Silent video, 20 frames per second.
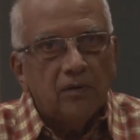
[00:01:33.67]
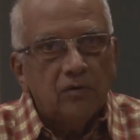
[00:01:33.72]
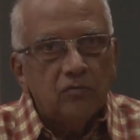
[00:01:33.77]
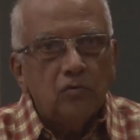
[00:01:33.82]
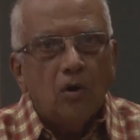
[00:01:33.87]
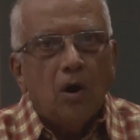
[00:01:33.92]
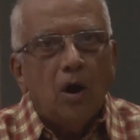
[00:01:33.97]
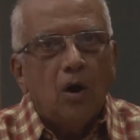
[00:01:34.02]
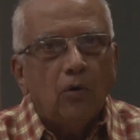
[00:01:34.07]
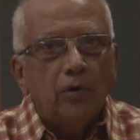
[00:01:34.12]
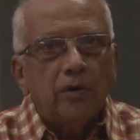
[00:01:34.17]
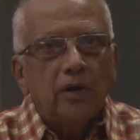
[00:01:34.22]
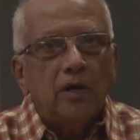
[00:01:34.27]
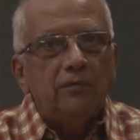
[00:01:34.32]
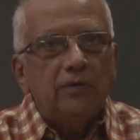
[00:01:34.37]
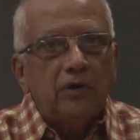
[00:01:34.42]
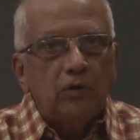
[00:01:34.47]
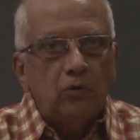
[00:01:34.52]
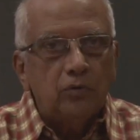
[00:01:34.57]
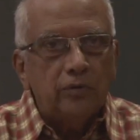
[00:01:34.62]
So how can
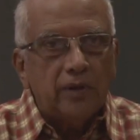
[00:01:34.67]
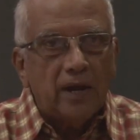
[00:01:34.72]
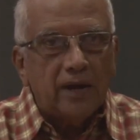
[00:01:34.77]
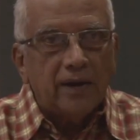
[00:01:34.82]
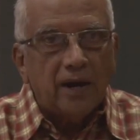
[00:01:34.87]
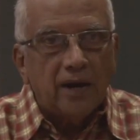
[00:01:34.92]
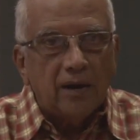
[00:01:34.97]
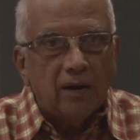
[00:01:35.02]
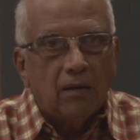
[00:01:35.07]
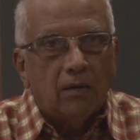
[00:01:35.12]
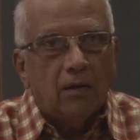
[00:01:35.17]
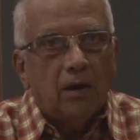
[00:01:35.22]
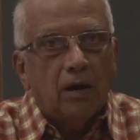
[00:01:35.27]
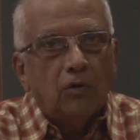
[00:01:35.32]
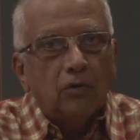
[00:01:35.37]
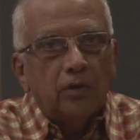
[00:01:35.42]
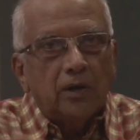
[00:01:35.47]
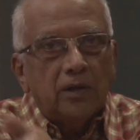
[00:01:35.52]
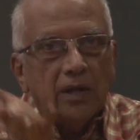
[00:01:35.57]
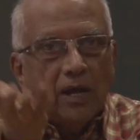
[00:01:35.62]
we do that, and how
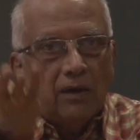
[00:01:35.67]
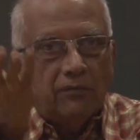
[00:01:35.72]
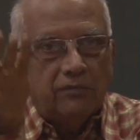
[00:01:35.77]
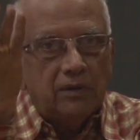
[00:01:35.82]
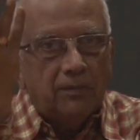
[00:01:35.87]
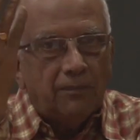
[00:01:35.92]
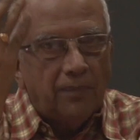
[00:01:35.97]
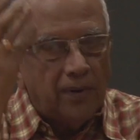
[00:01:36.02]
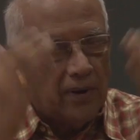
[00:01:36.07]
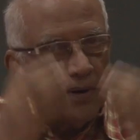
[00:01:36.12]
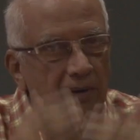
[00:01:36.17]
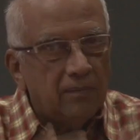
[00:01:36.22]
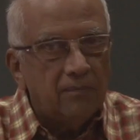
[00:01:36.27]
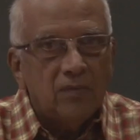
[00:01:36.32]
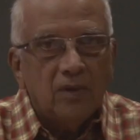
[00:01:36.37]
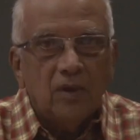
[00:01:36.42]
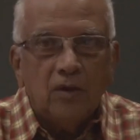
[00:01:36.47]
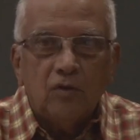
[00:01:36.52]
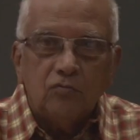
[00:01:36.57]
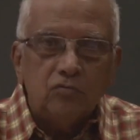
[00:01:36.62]
can have the burn?
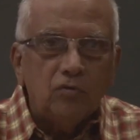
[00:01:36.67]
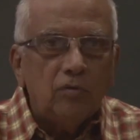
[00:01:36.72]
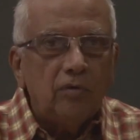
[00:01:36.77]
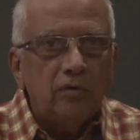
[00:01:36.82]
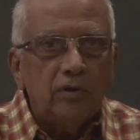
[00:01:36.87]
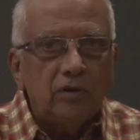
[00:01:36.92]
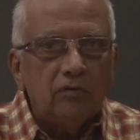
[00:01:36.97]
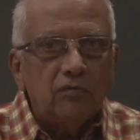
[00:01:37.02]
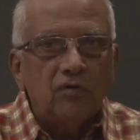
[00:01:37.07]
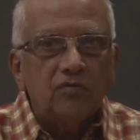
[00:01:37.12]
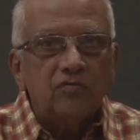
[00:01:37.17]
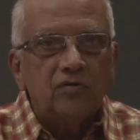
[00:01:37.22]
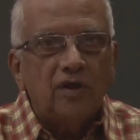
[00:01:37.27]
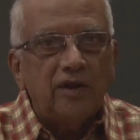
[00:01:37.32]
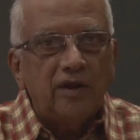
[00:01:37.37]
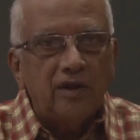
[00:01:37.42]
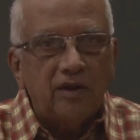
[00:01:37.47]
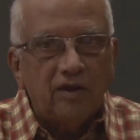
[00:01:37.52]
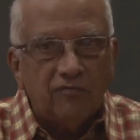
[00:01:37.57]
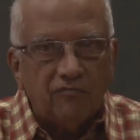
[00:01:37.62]
So it was done
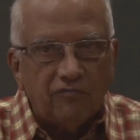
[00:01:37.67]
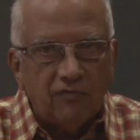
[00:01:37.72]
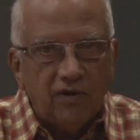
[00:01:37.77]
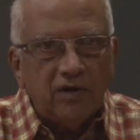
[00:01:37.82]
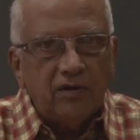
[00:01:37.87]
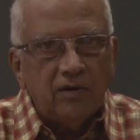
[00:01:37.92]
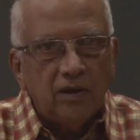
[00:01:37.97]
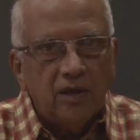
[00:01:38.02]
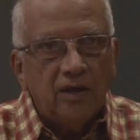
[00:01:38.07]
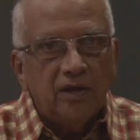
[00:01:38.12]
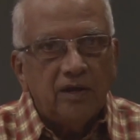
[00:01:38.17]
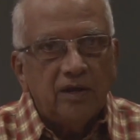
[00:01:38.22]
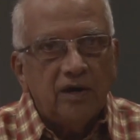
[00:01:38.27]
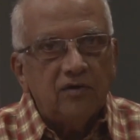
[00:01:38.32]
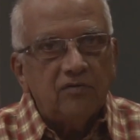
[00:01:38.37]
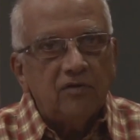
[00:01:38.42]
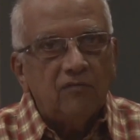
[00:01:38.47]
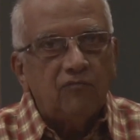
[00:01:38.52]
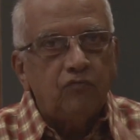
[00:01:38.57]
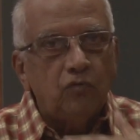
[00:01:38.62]
in a flat. It
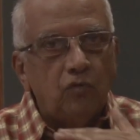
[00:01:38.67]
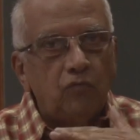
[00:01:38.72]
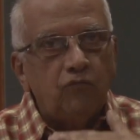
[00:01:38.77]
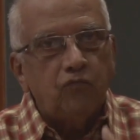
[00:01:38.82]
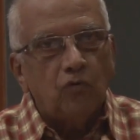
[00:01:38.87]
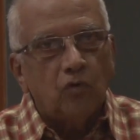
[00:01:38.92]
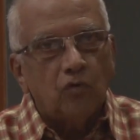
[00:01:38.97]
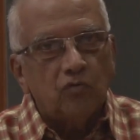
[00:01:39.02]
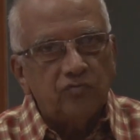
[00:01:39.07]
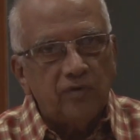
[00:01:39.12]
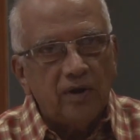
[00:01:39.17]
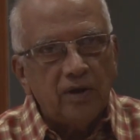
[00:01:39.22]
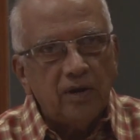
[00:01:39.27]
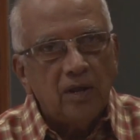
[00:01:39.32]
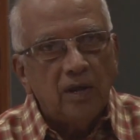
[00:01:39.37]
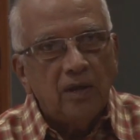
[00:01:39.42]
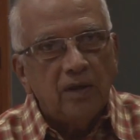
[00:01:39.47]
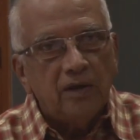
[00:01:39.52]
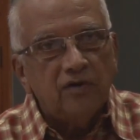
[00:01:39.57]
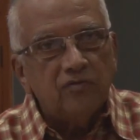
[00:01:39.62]
is a full floor set.
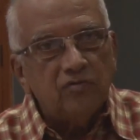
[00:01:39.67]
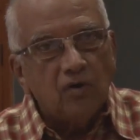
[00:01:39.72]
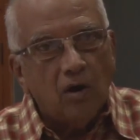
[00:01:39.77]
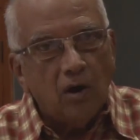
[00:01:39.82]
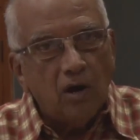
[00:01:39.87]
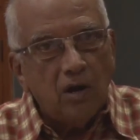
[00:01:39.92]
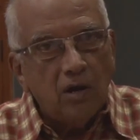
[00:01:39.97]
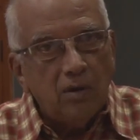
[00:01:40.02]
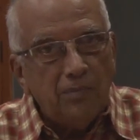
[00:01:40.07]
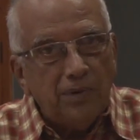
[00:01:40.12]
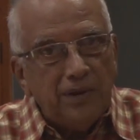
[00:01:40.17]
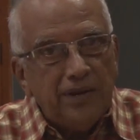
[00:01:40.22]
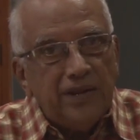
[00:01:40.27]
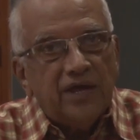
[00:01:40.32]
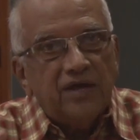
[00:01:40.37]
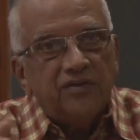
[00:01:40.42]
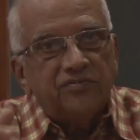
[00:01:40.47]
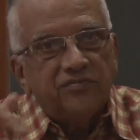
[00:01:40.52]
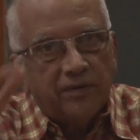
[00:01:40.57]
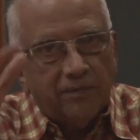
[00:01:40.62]
It is all
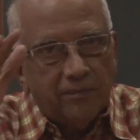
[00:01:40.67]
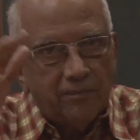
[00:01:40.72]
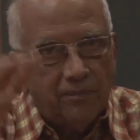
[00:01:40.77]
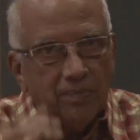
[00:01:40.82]
miniature.